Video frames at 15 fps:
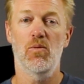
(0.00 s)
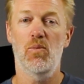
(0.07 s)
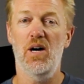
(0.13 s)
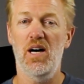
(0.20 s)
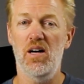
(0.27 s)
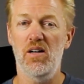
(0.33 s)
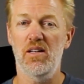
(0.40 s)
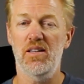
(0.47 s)

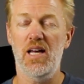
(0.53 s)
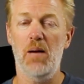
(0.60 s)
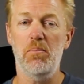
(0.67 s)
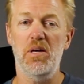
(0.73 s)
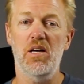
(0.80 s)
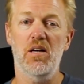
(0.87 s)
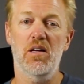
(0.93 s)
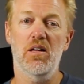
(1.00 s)
Well, that'd
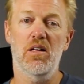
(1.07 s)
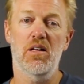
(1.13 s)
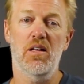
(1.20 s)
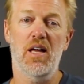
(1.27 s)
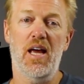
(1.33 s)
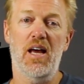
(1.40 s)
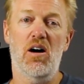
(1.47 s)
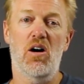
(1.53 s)
be
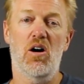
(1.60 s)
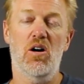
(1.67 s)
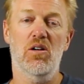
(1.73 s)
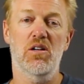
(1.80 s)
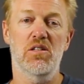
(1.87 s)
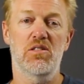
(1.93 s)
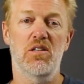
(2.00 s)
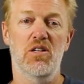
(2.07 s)
a
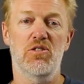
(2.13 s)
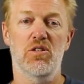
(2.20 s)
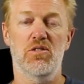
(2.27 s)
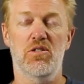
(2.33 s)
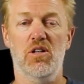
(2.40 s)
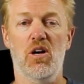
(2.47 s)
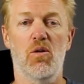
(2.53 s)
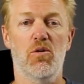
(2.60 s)
hard
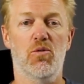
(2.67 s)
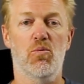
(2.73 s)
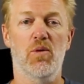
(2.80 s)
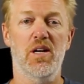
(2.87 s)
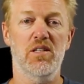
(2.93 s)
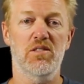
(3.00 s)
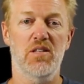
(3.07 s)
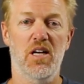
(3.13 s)
decision to go with
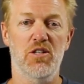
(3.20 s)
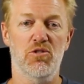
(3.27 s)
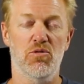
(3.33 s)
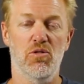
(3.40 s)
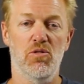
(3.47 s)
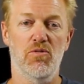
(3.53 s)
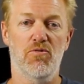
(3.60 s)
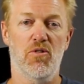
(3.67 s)

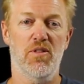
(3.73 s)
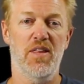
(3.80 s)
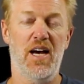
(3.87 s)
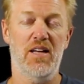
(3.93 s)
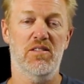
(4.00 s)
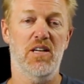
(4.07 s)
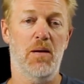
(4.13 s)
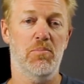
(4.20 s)
RingCentral for
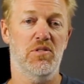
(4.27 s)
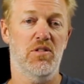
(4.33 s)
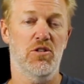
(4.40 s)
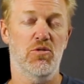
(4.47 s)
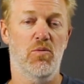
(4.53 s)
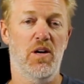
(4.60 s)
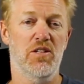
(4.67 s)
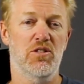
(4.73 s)
that type of
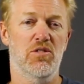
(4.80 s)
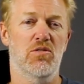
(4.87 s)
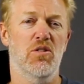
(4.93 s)
situation.